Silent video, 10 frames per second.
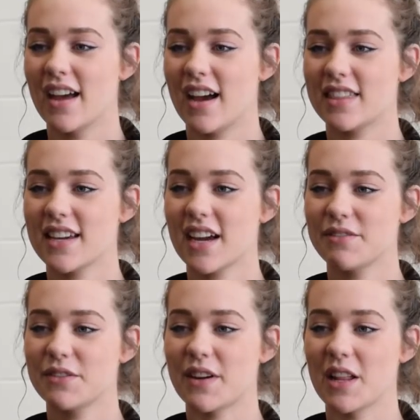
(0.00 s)
I think
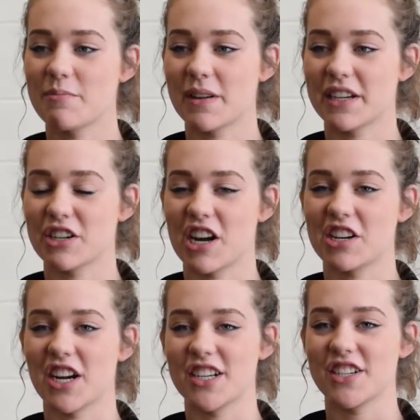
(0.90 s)
I've developed like a
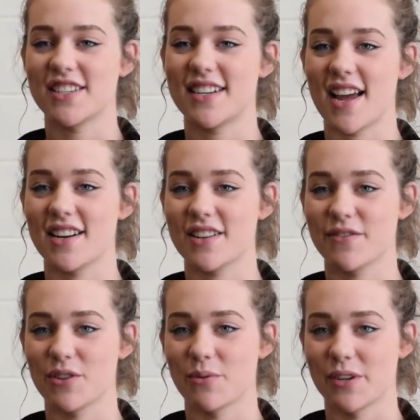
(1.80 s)
greater understanding
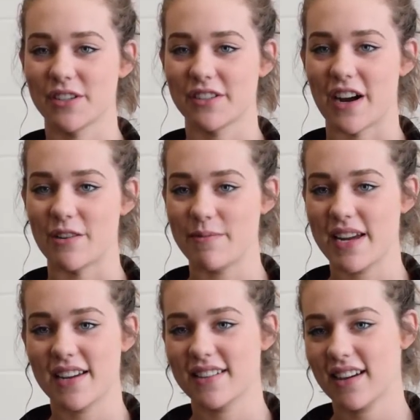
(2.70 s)
for the world around
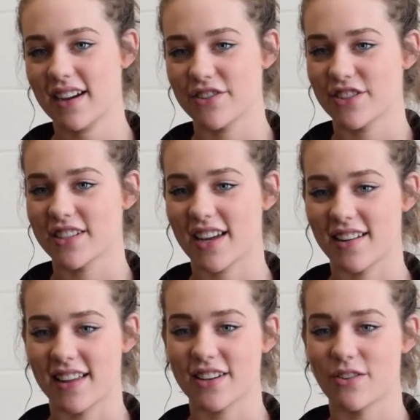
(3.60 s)
me. I was just
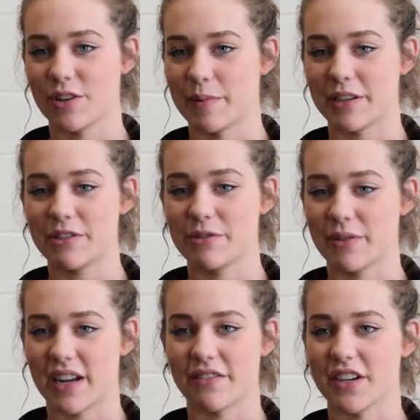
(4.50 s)
kind of like going about doing
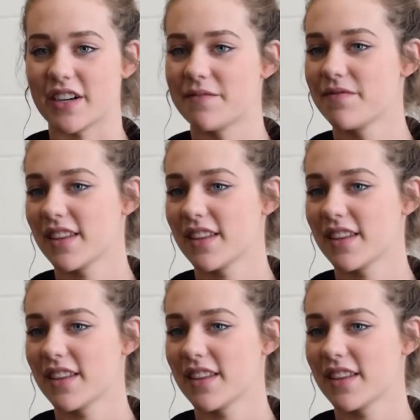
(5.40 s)
whatever.